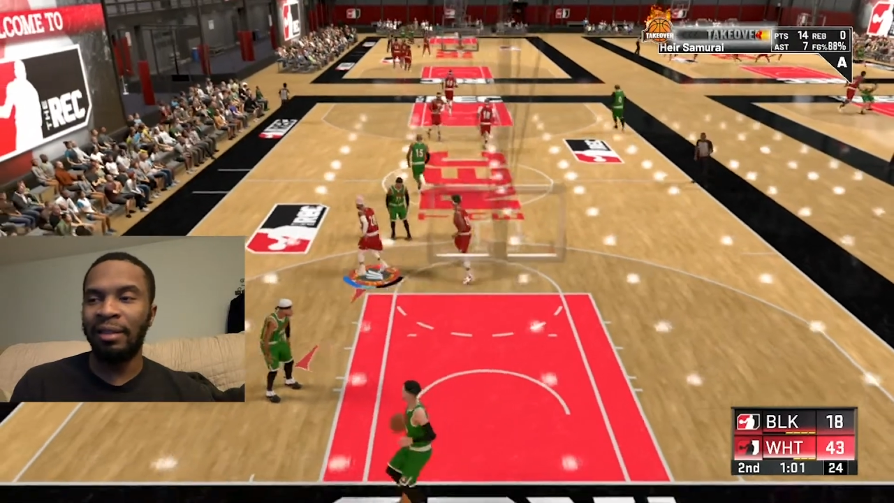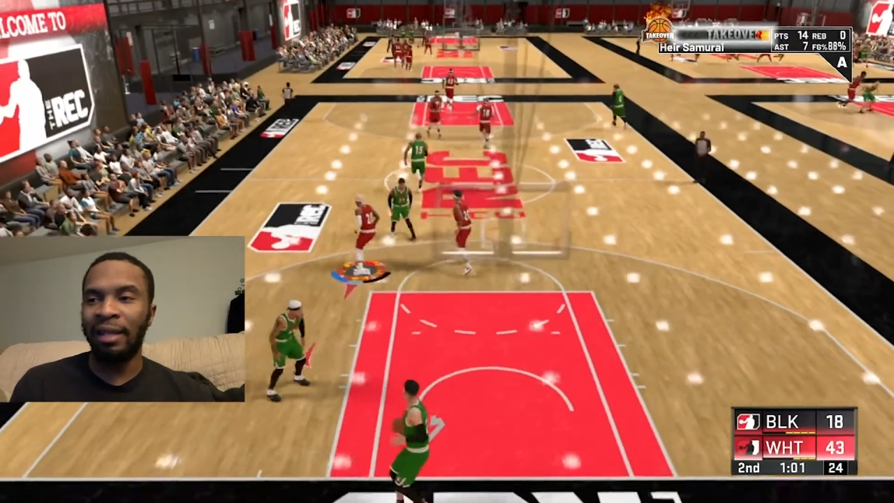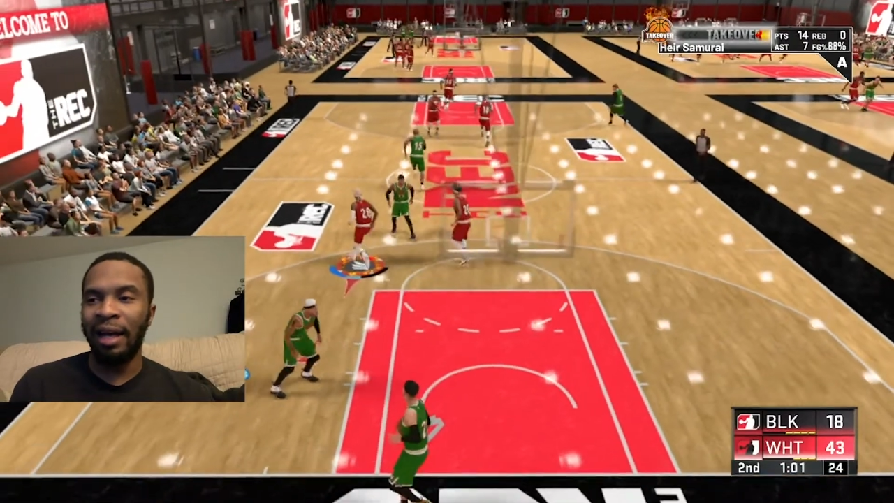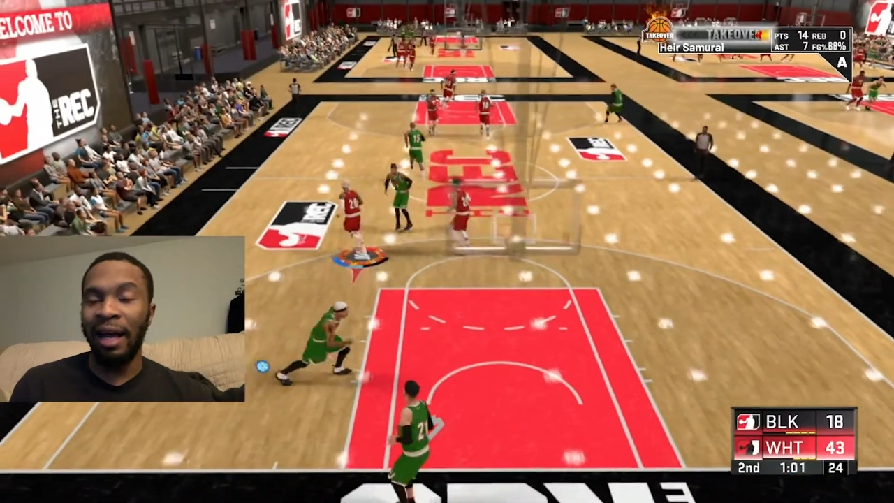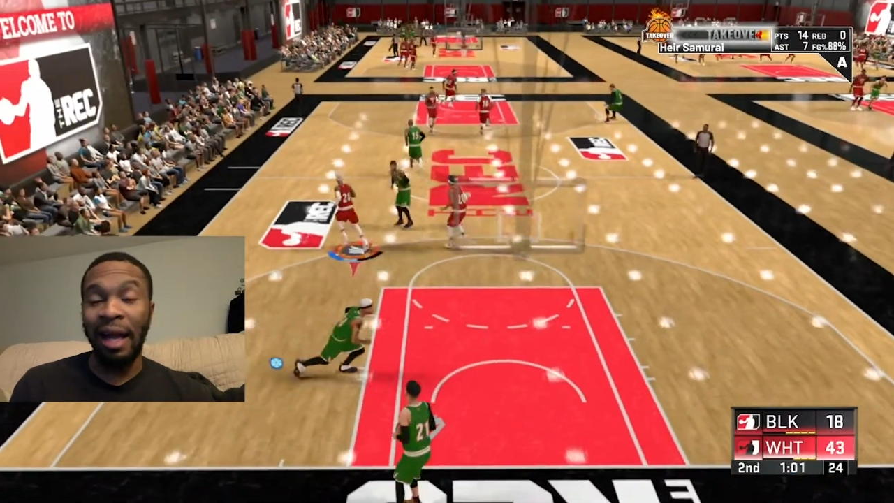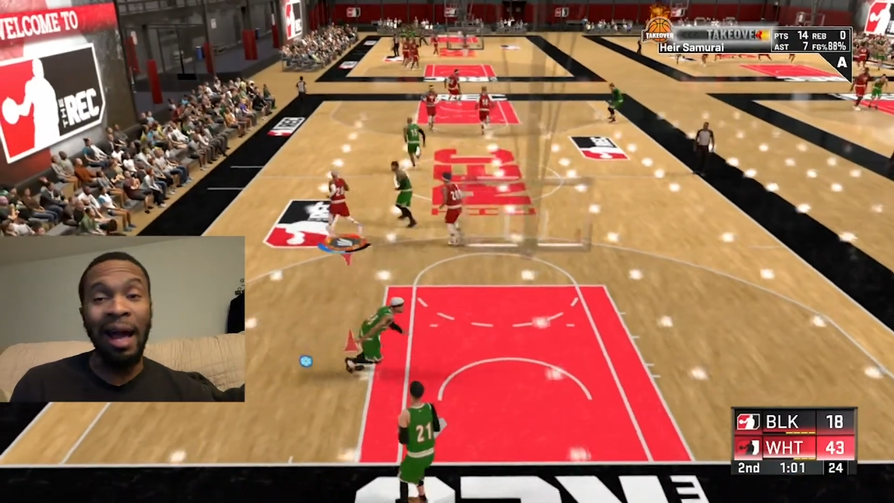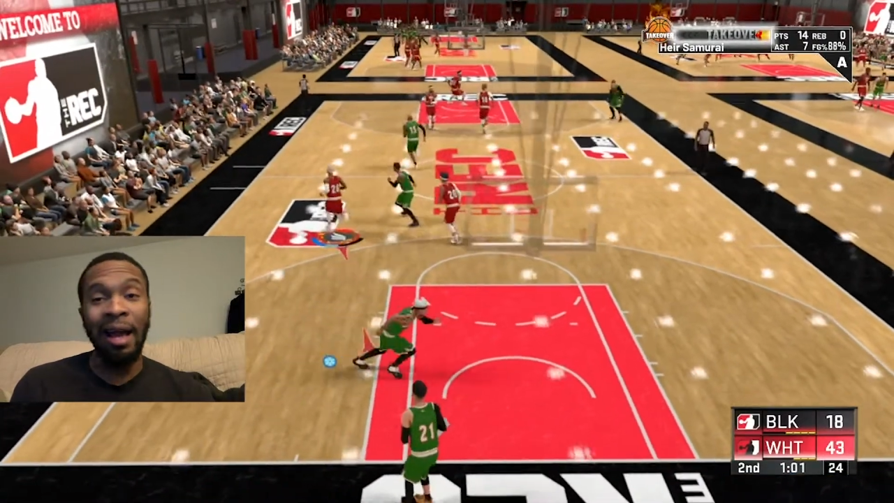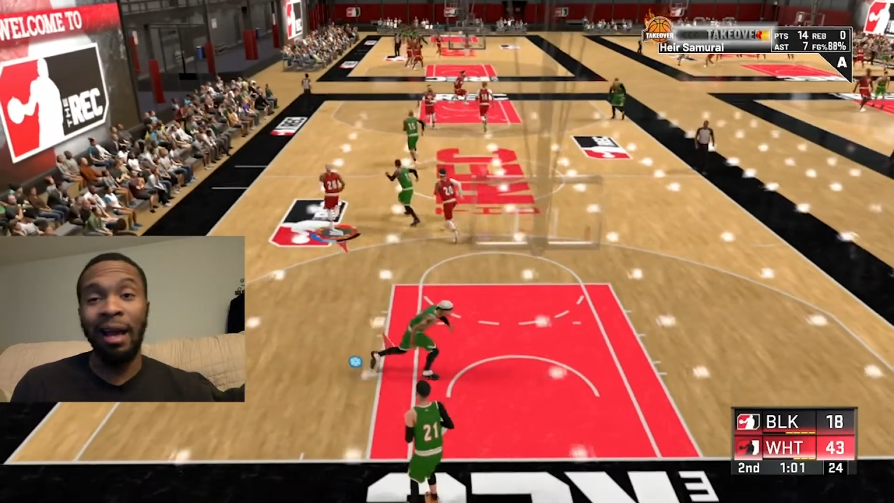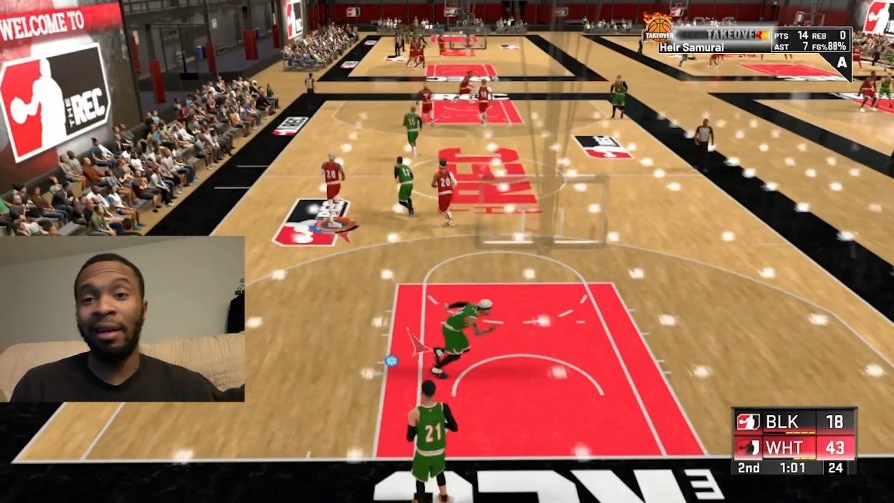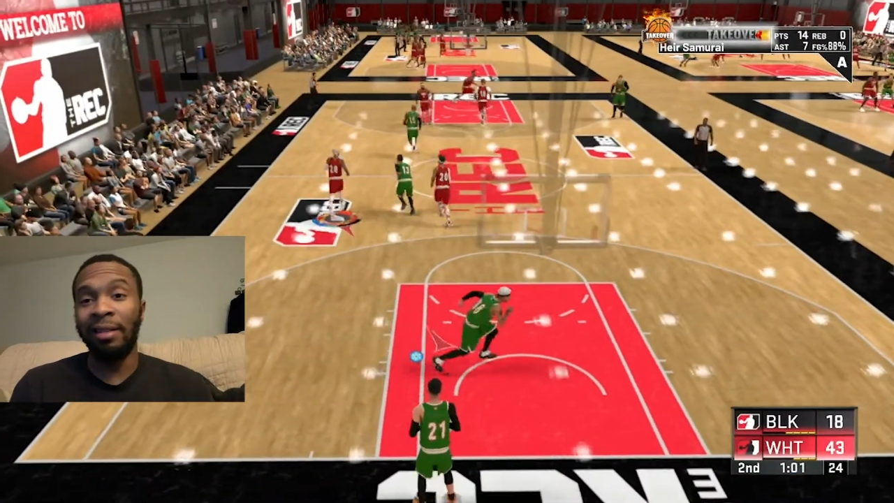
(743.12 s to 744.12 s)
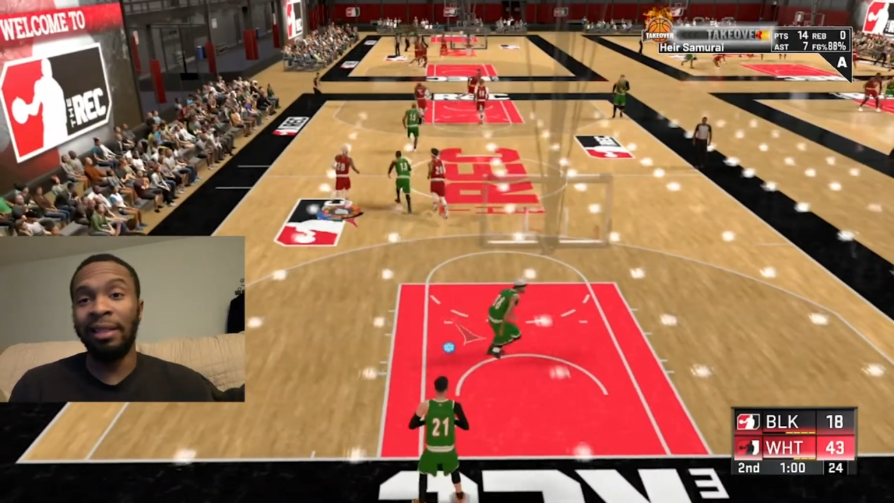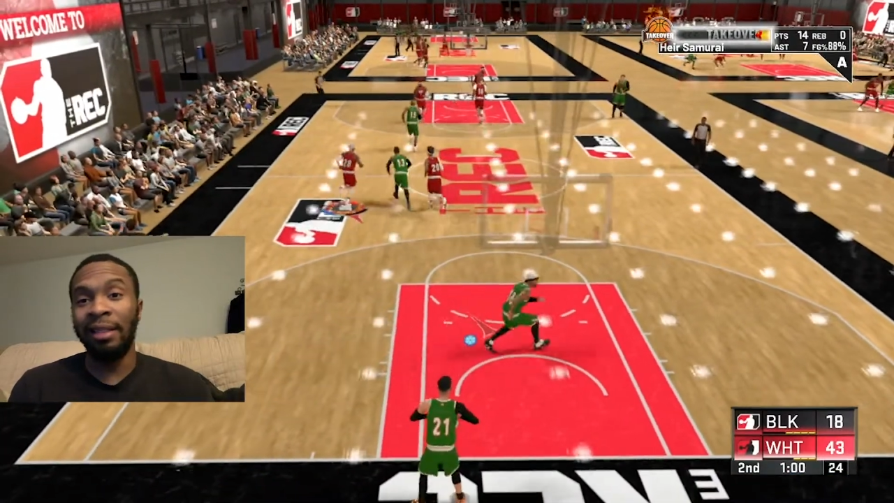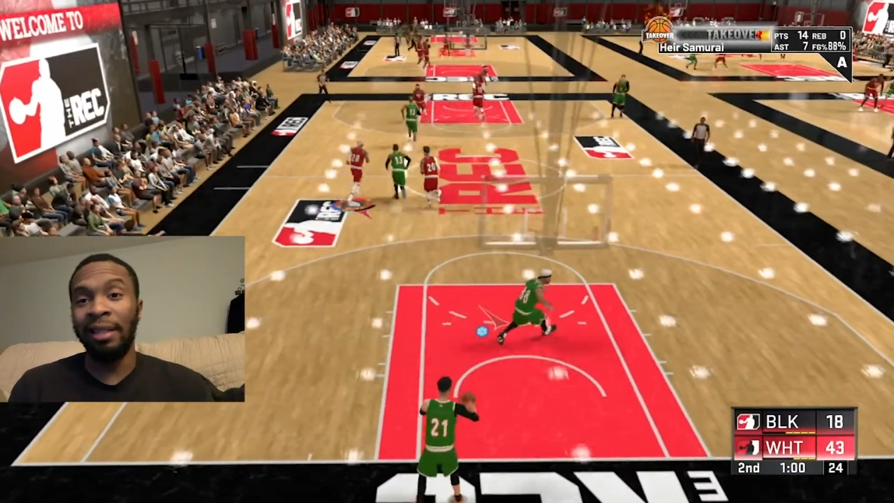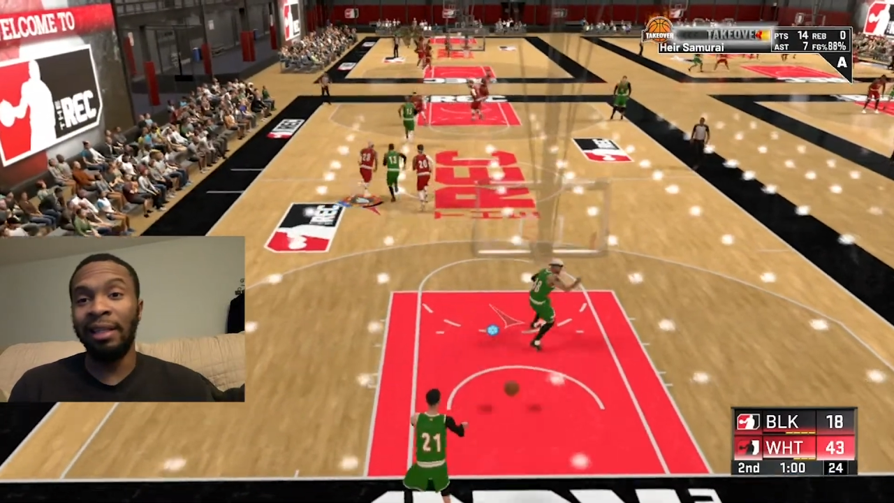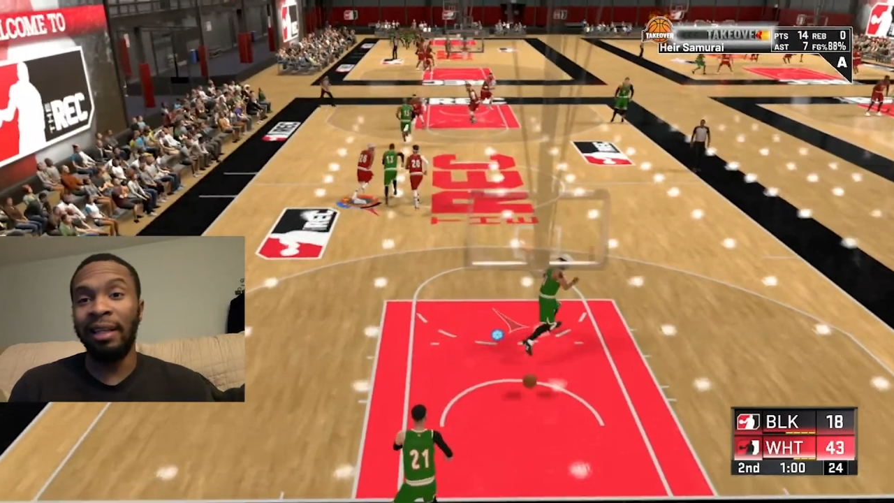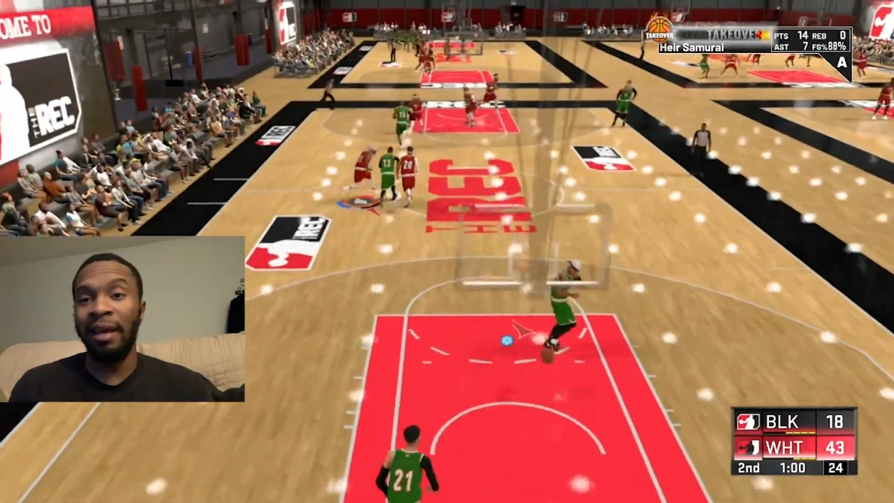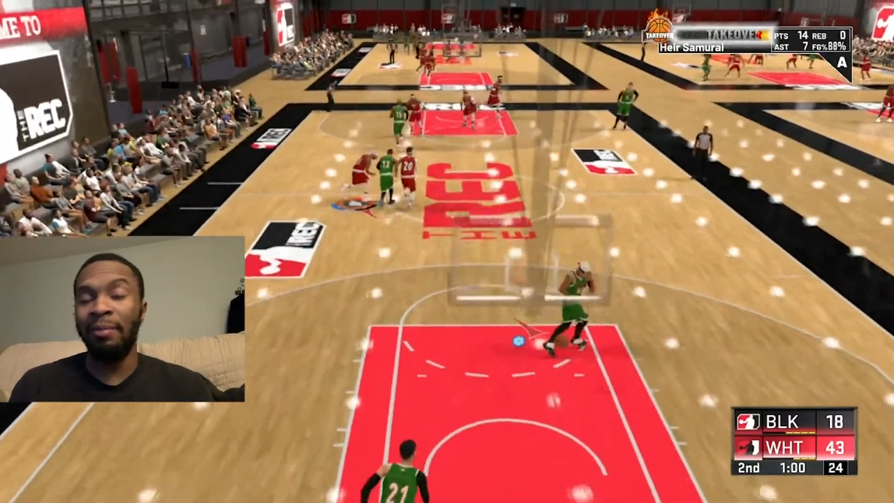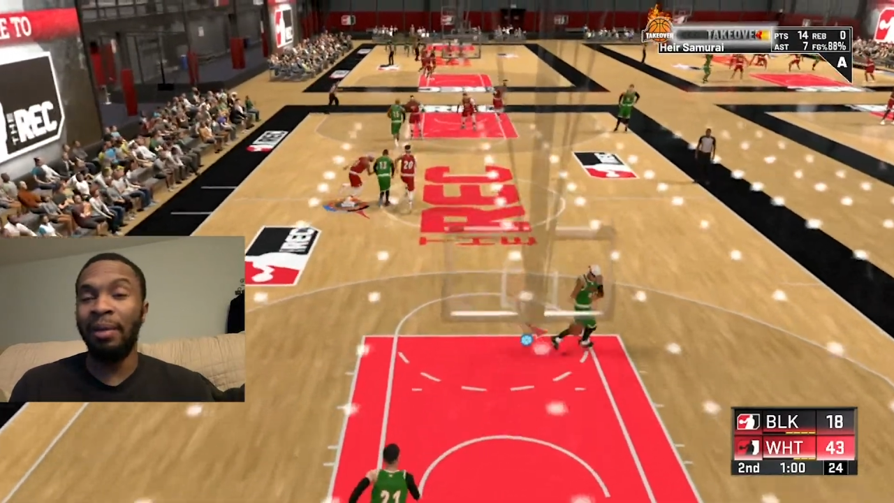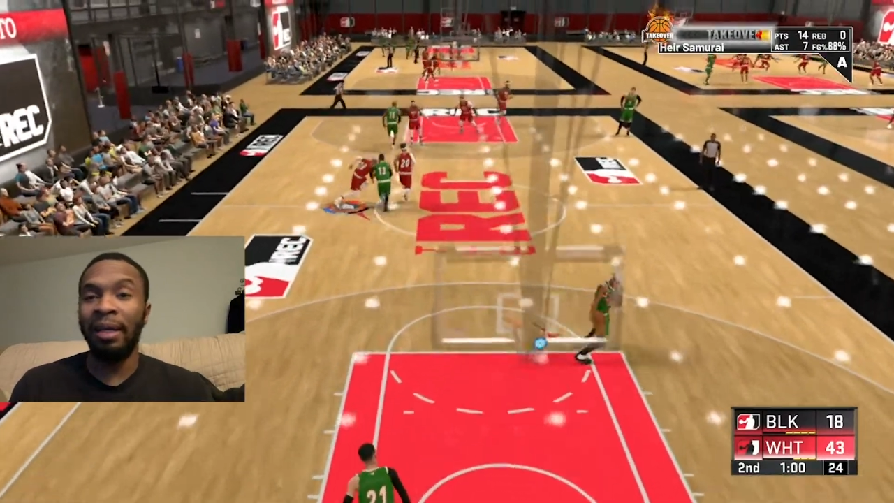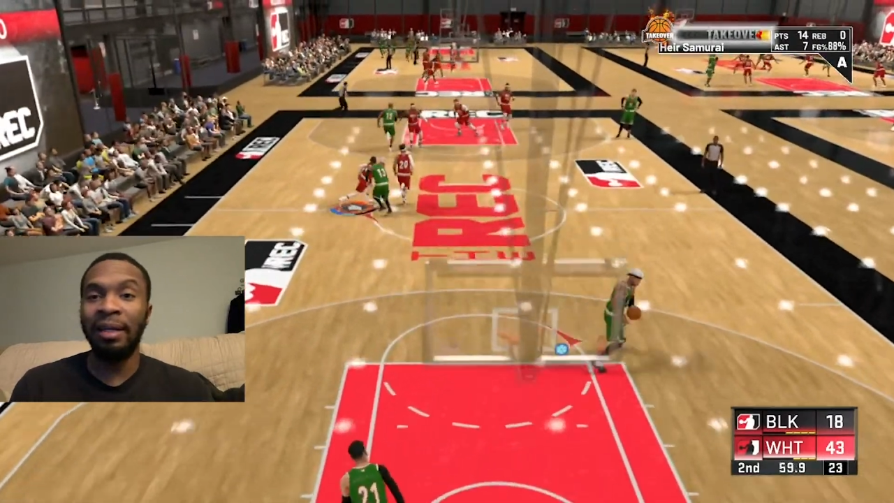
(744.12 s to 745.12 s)
I honestly think that
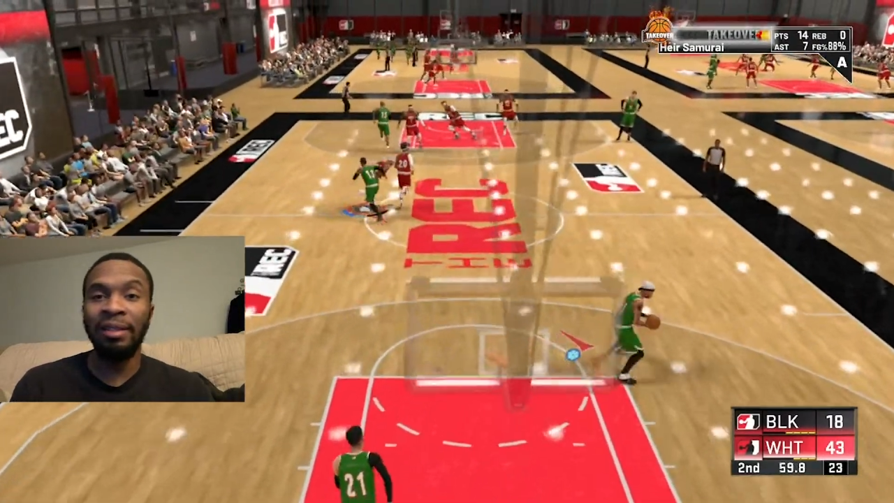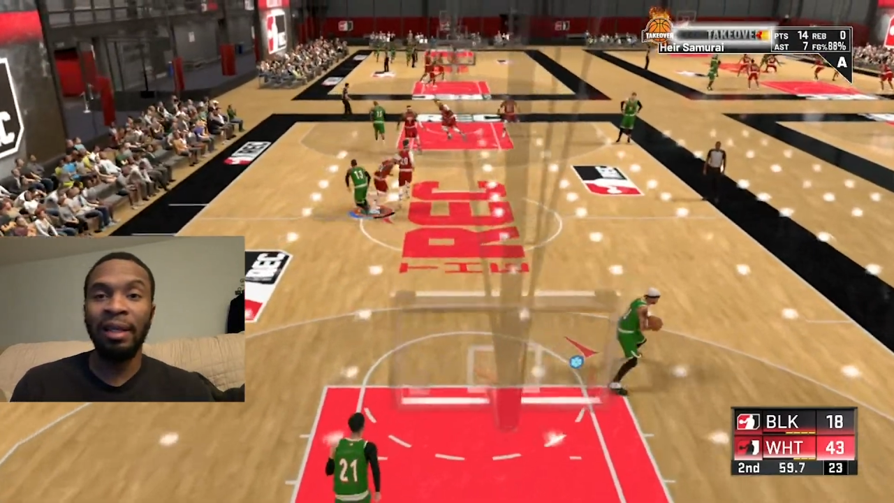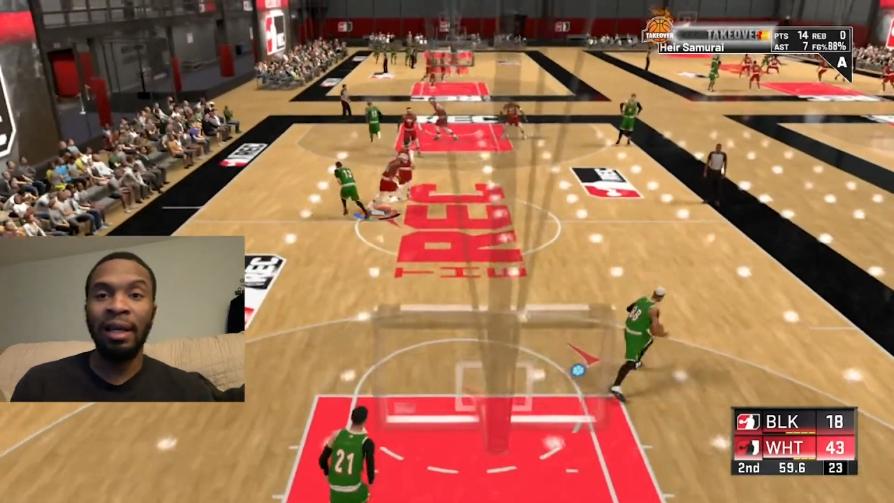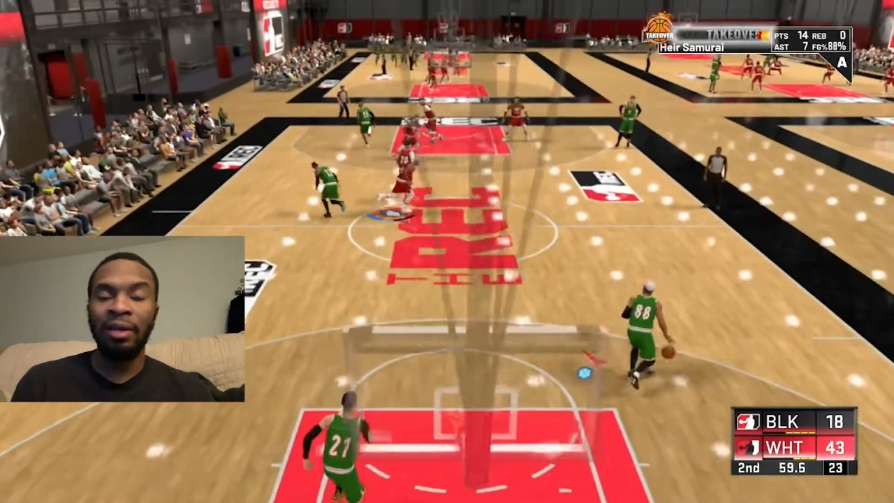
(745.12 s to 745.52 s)
because